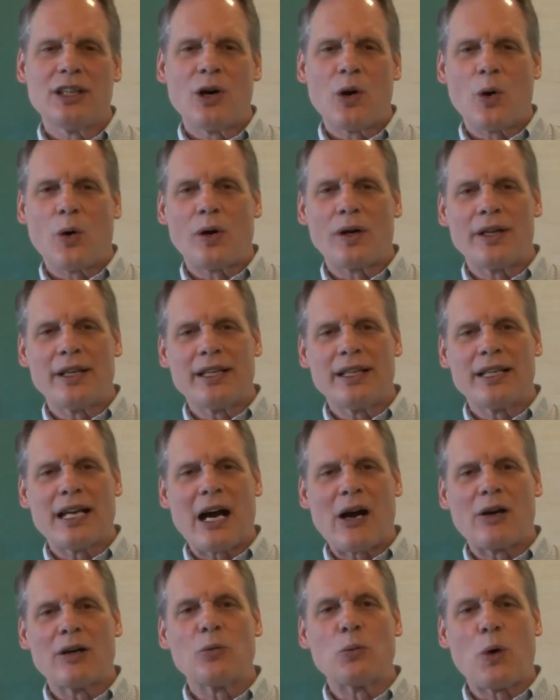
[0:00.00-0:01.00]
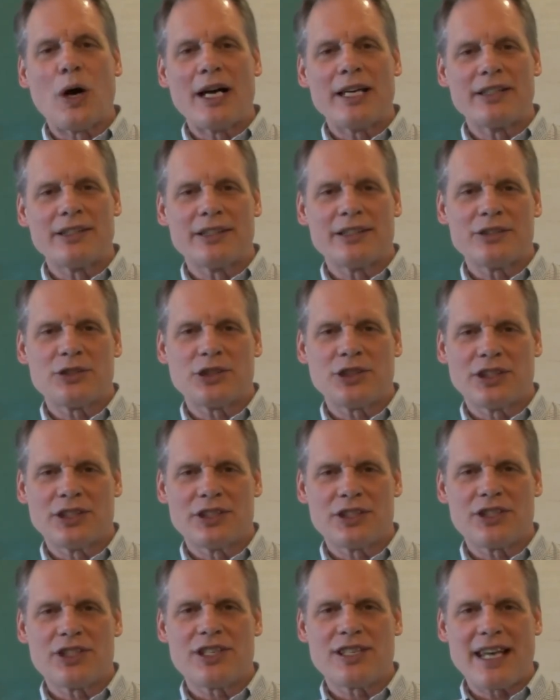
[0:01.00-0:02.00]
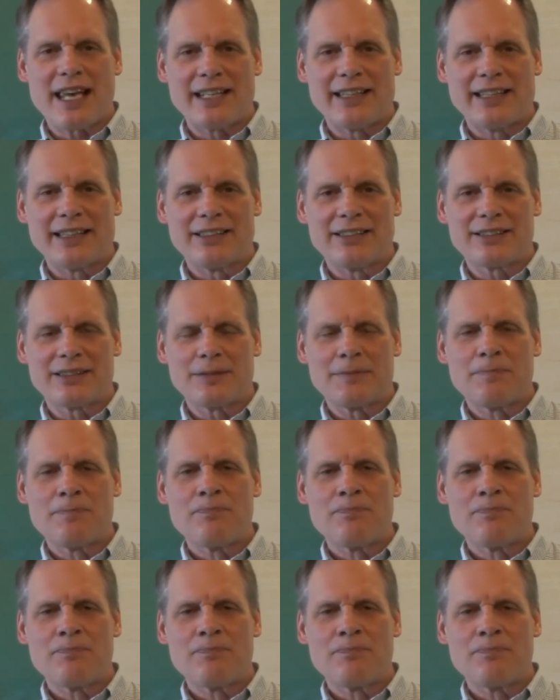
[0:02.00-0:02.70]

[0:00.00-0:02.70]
or in our wider church settings.